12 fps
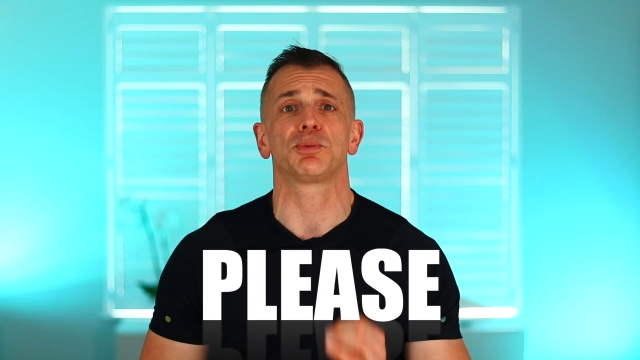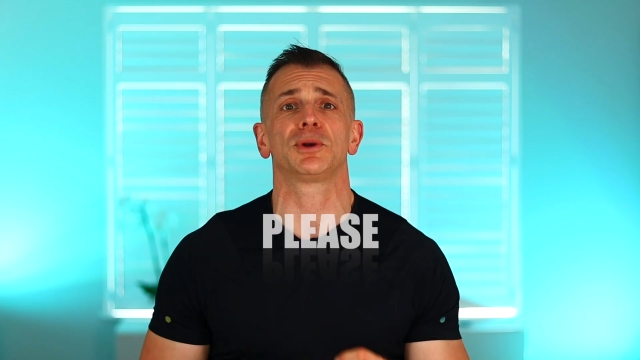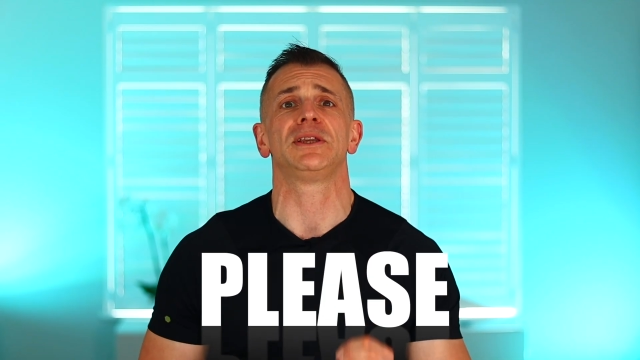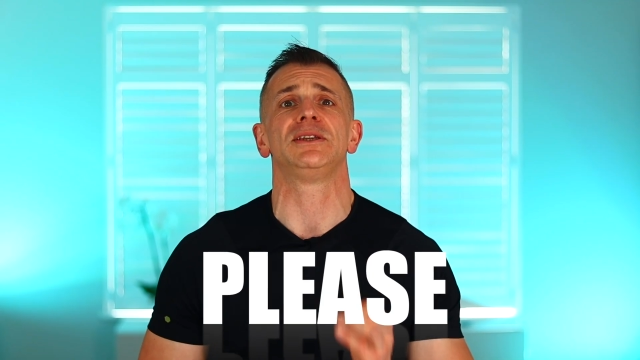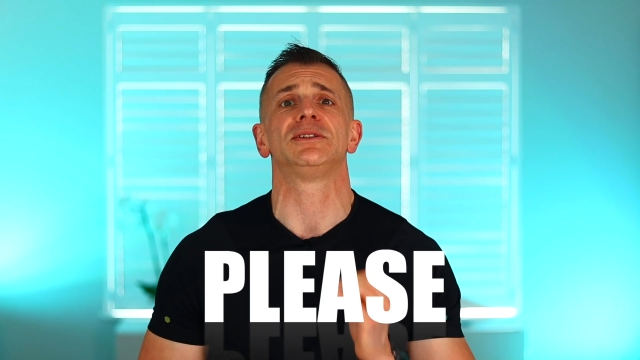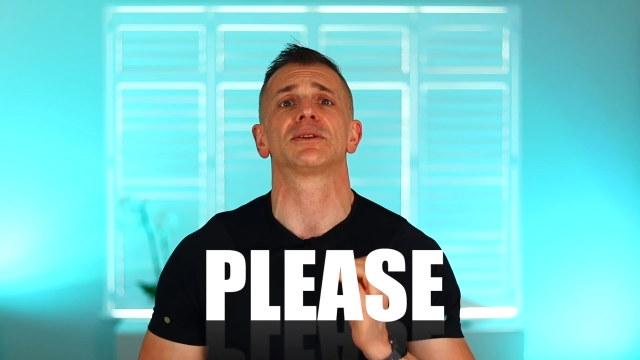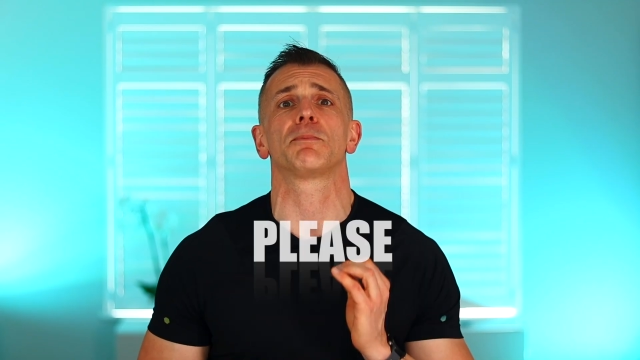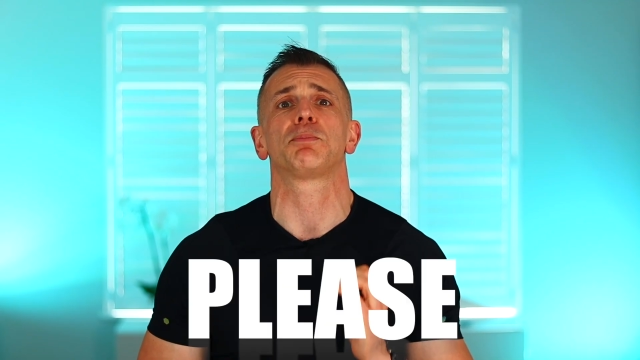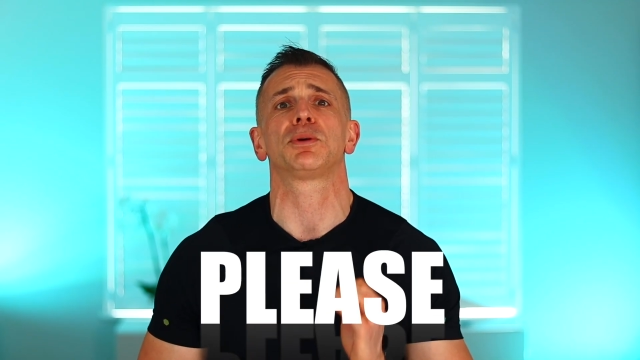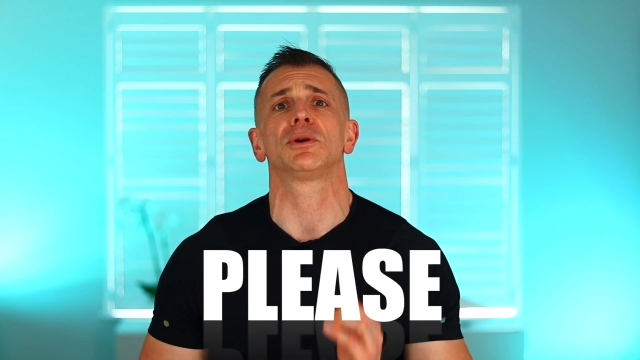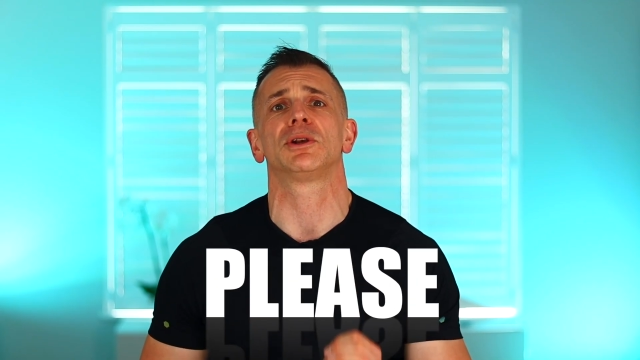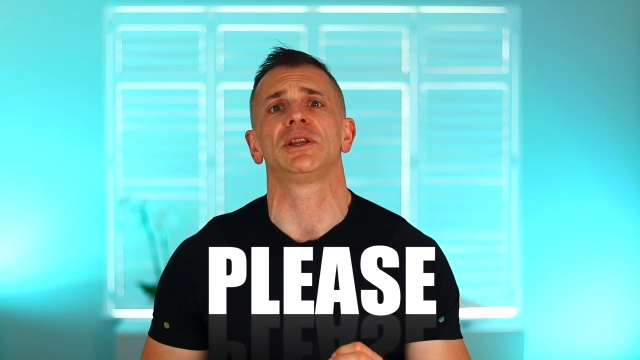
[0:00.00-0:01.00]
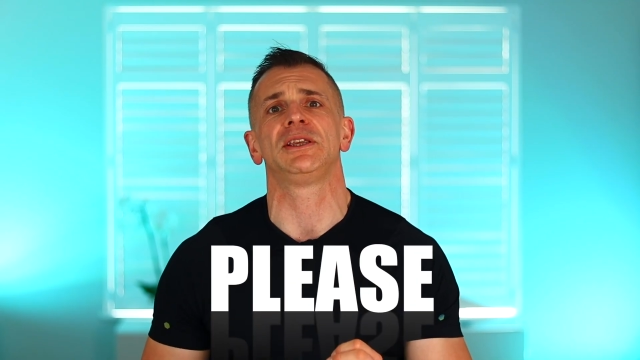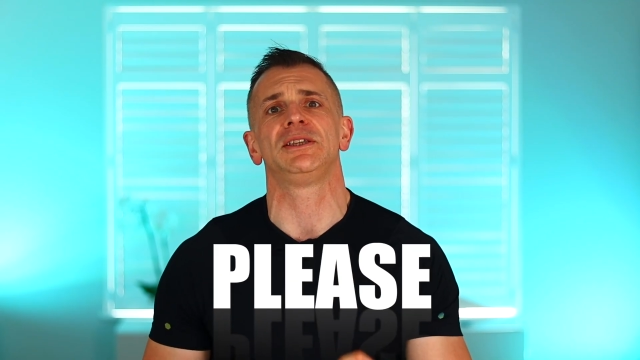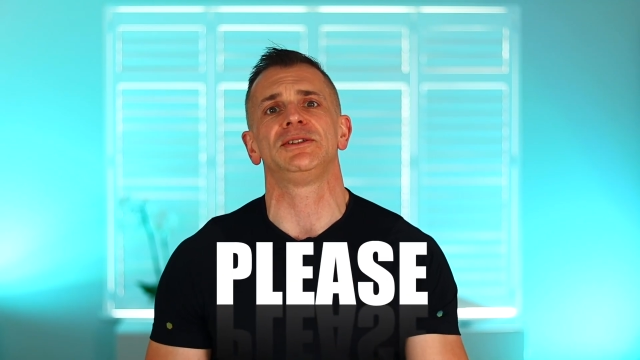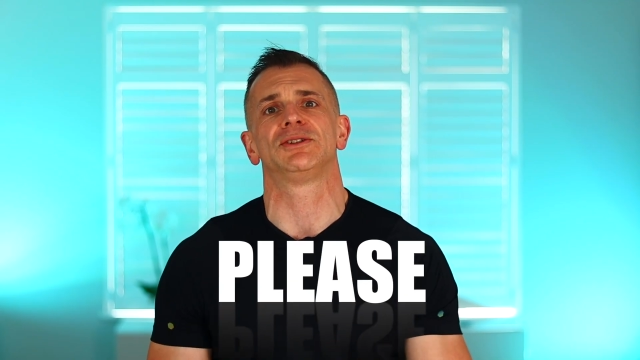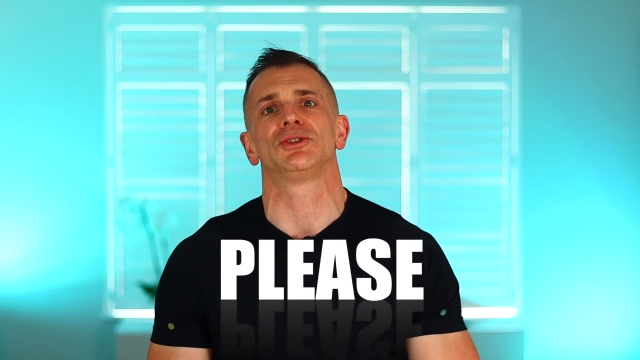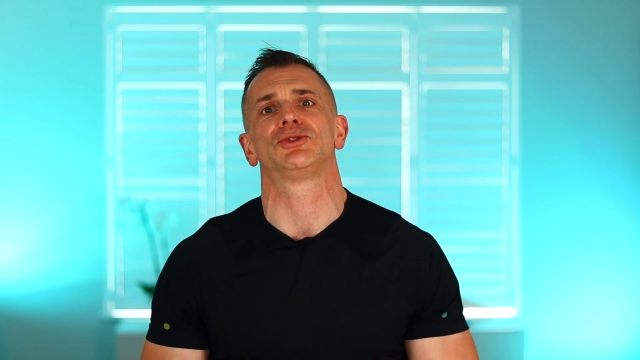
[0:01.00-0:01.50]
please,
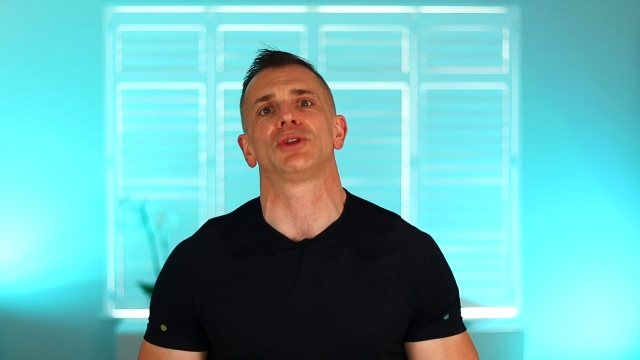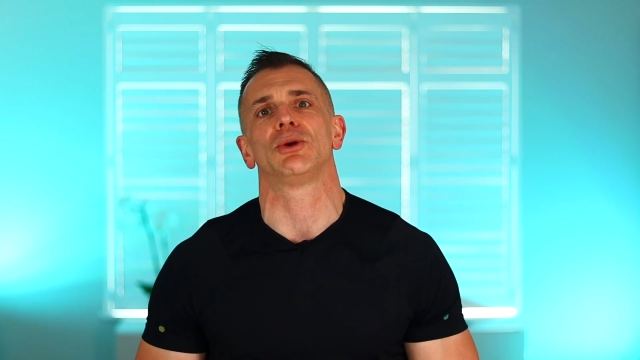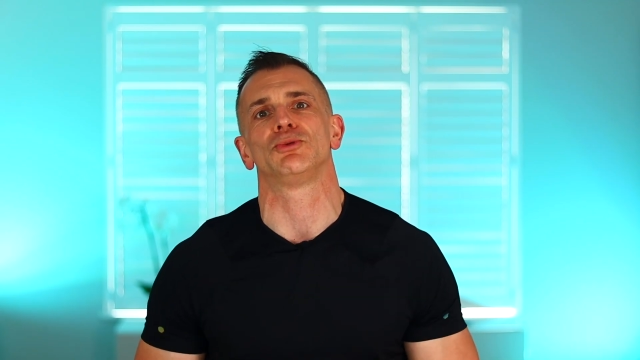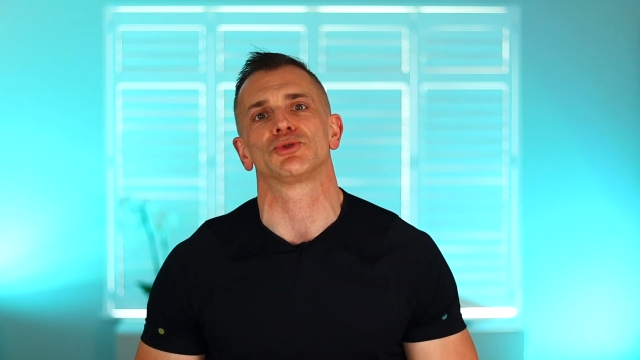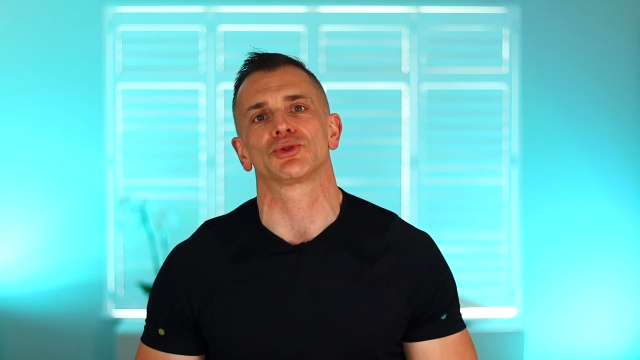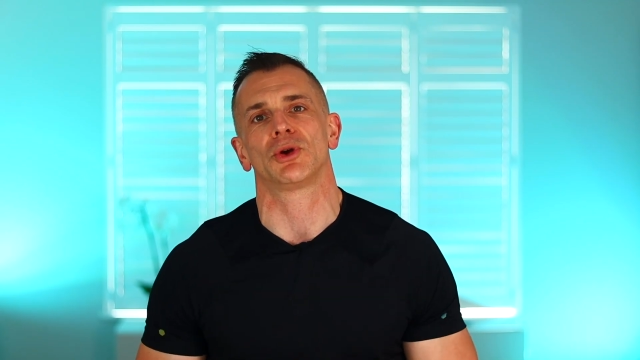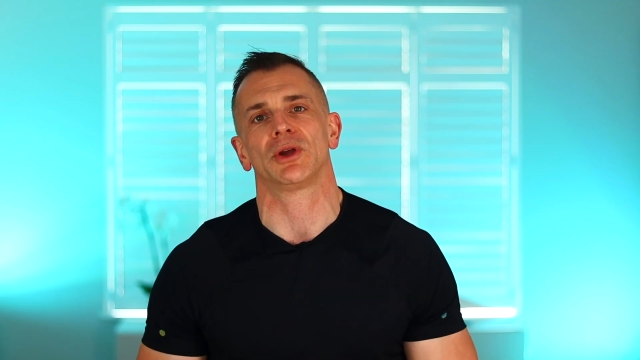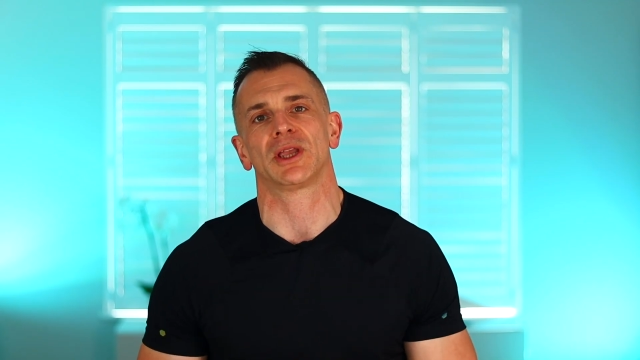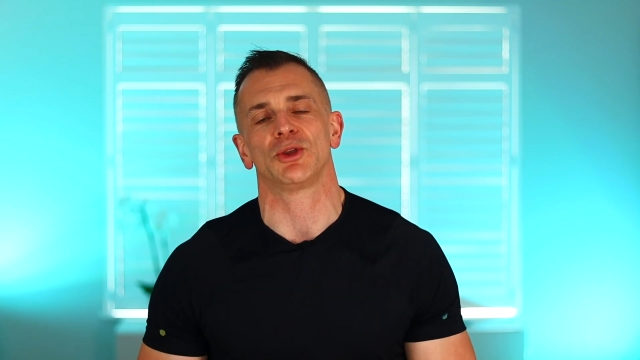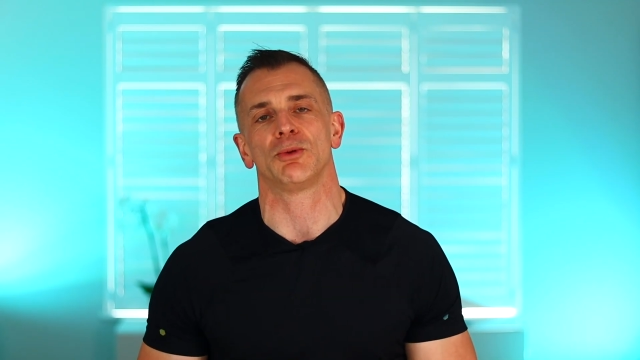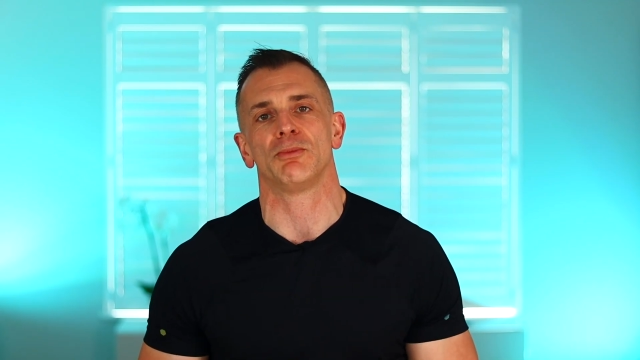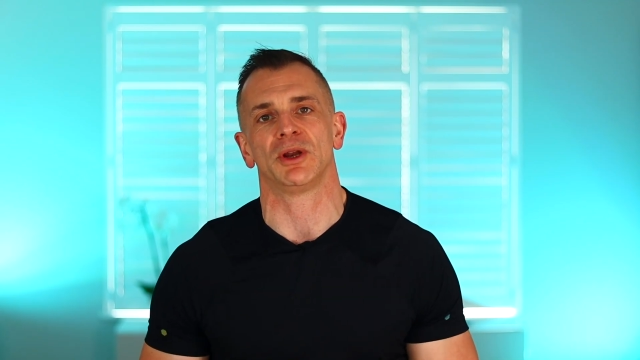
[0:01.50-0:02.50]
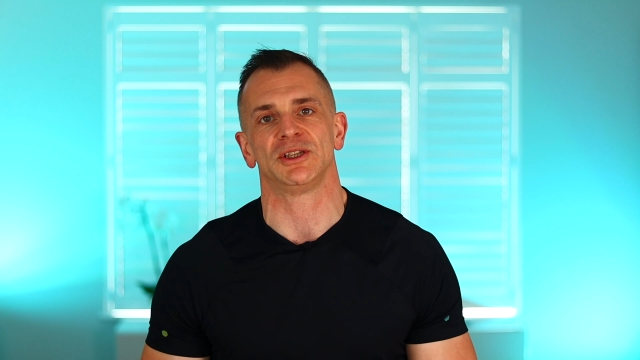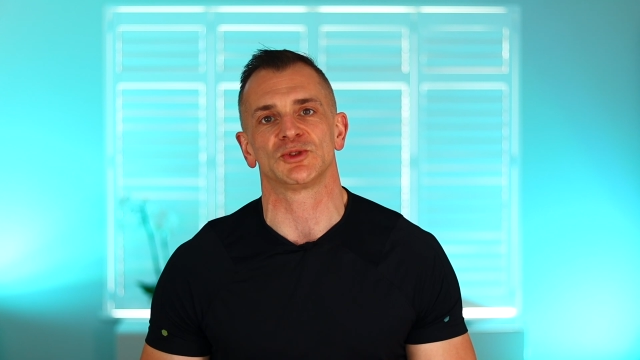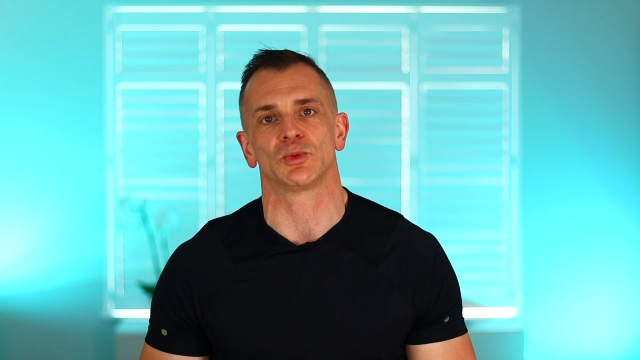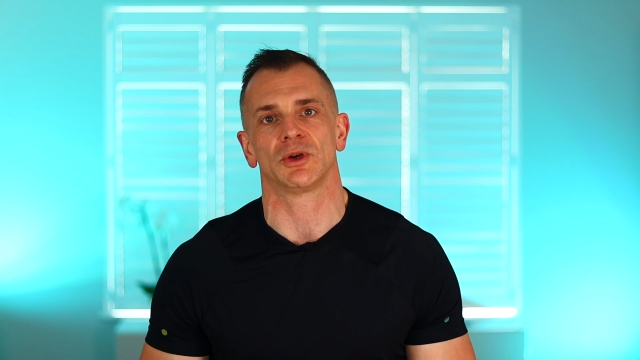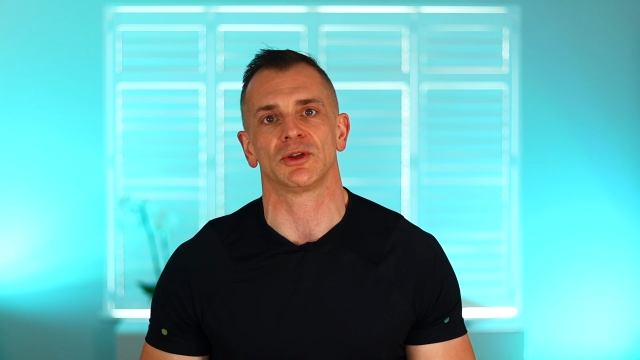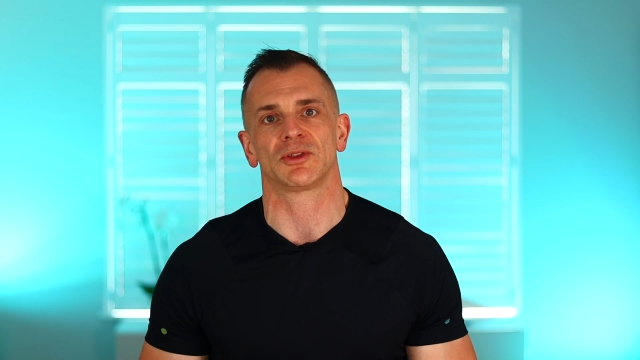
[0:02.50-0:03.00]
please don't try and get your
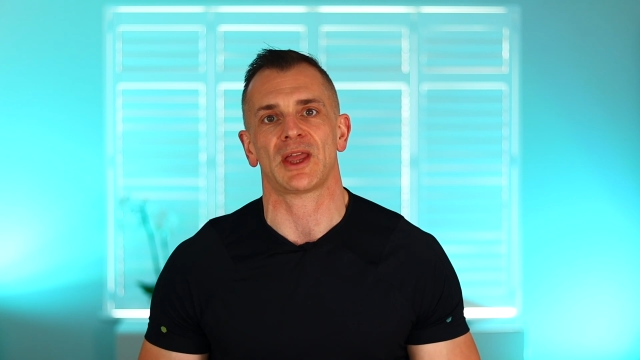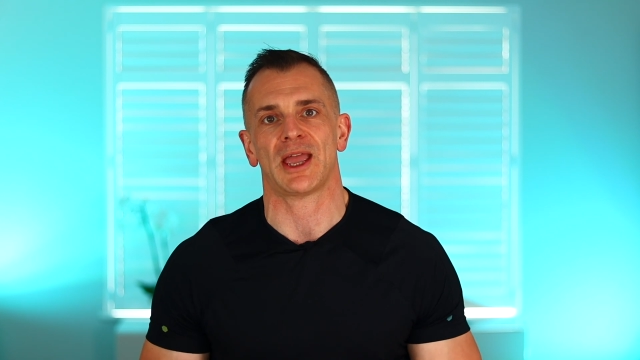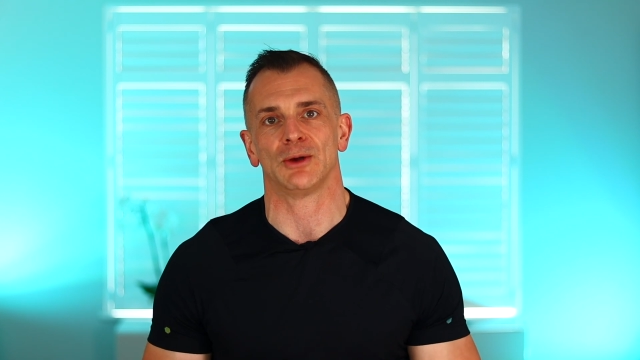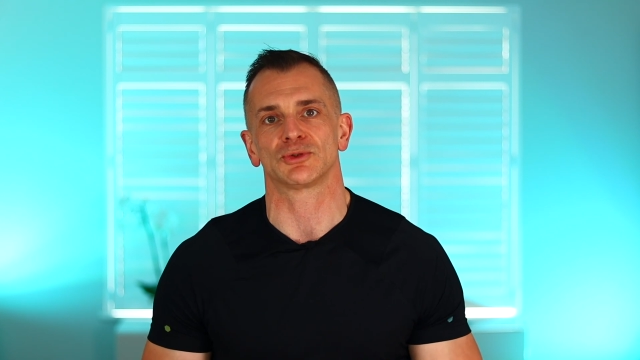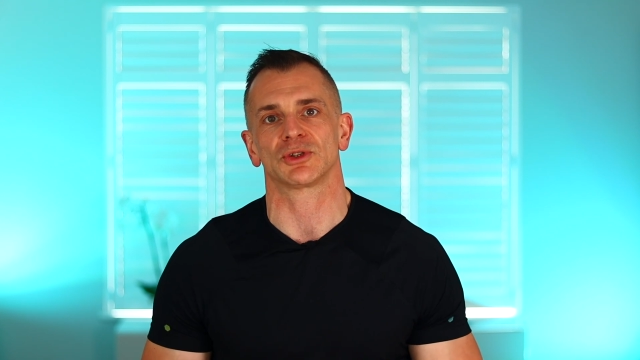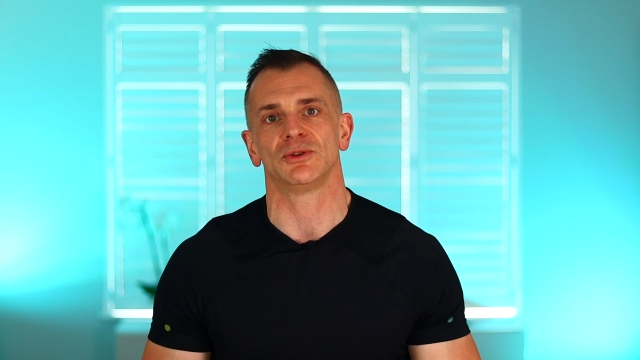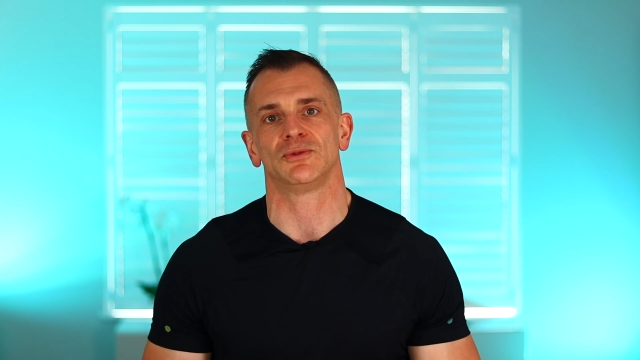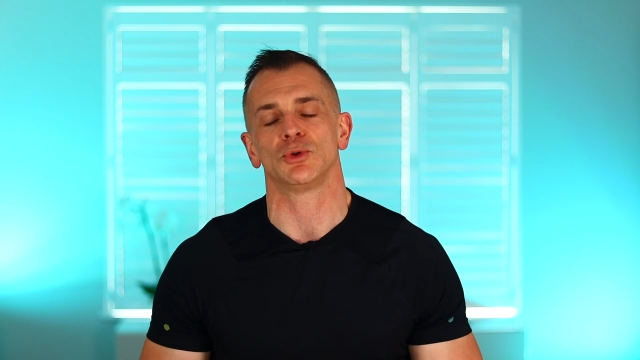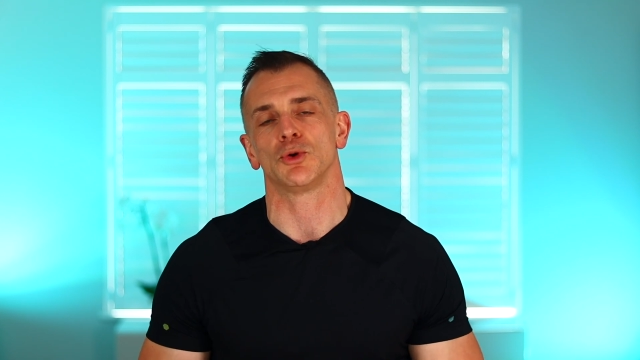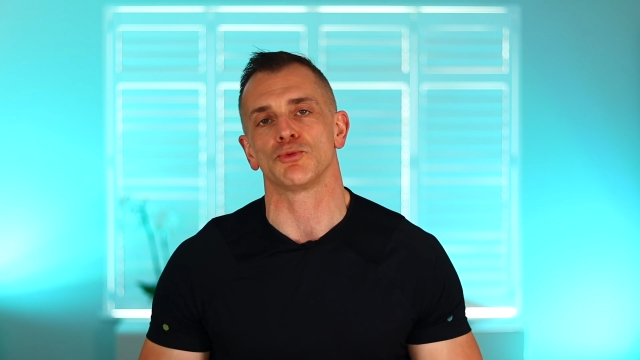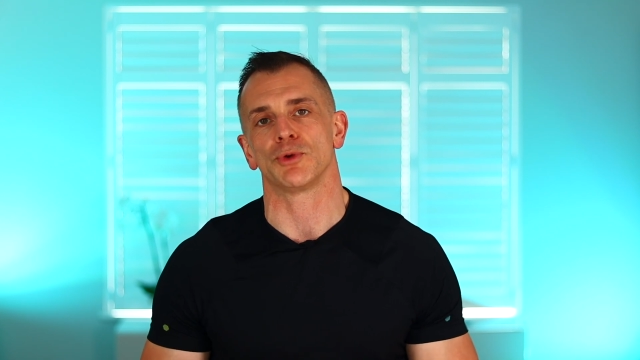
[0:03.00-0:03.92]
money's worth out of your